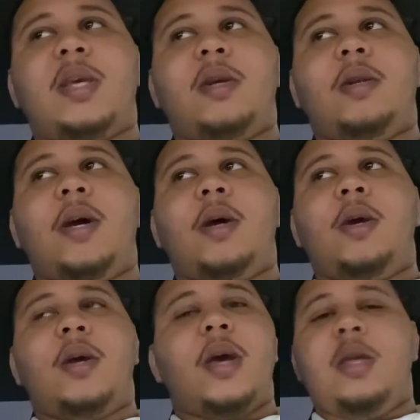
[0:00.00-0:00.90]
then and there
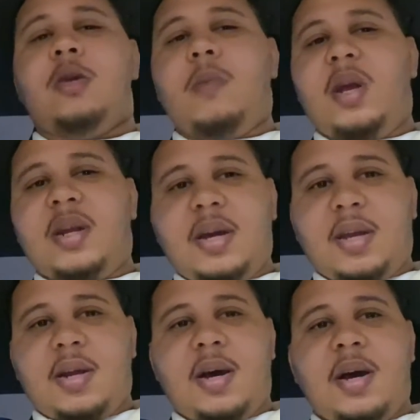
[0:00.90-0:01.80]
and you may not
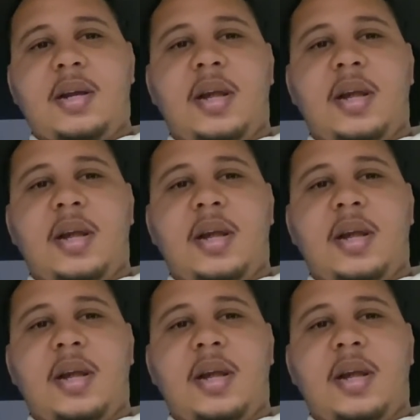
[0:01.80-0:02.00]
get high.